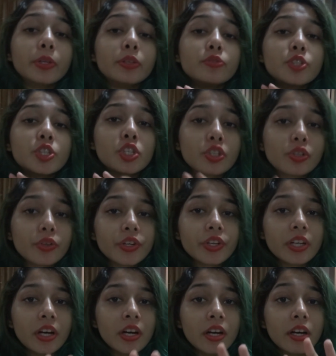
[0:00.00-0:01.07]
you
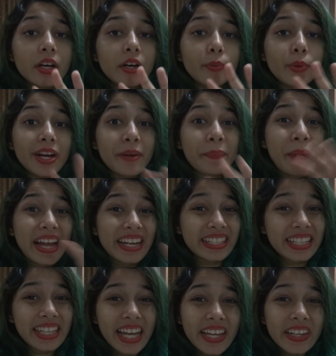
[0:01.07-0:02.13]
should wear a
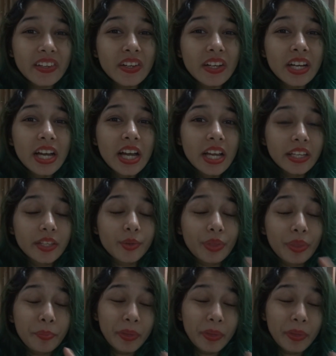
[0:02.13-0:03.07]
panty liner, you know, in the